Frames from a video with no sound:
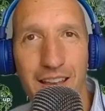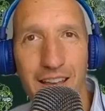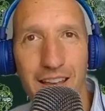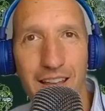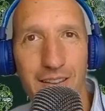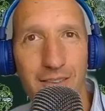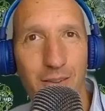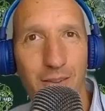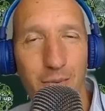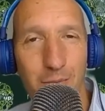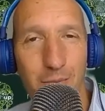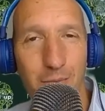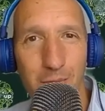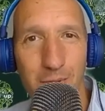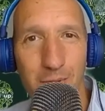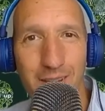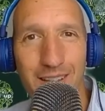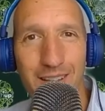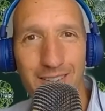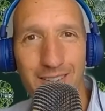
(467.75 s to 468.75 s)
And I'm
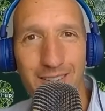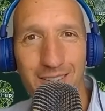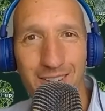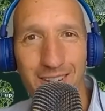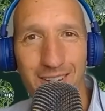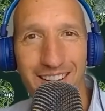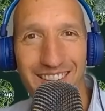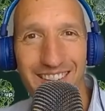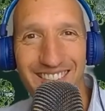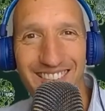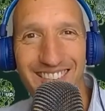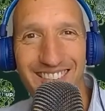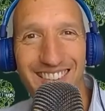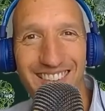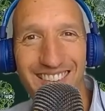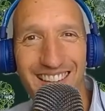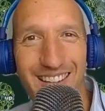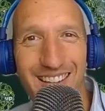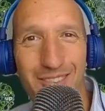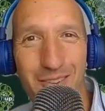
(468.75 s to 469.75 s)
really excited
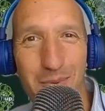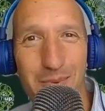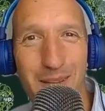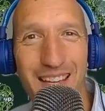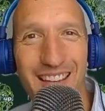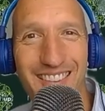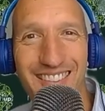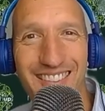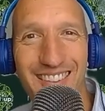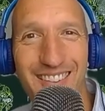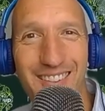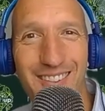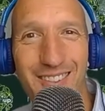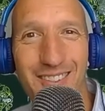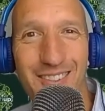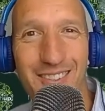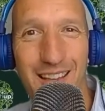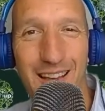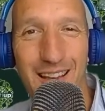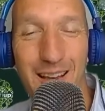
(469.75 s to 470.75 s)
to hear about
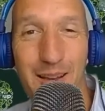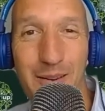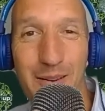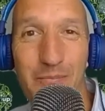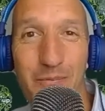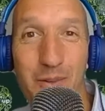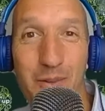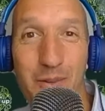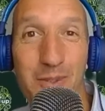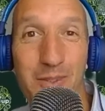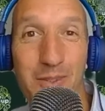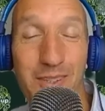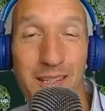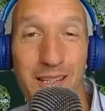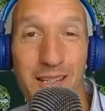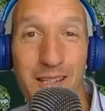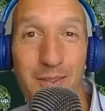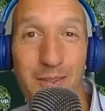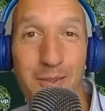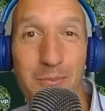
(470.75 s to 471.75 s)
this
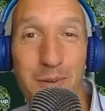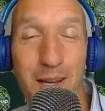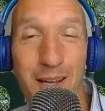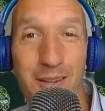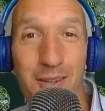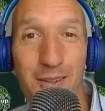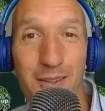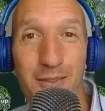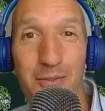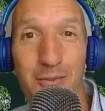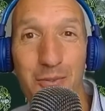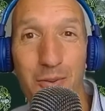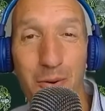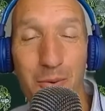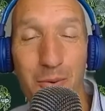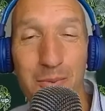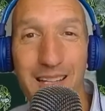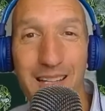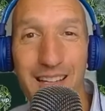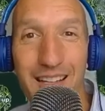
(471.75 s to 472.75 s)
resilience bucket
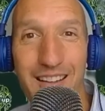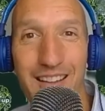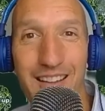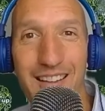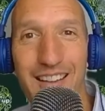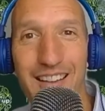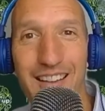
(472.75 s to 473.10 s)
formula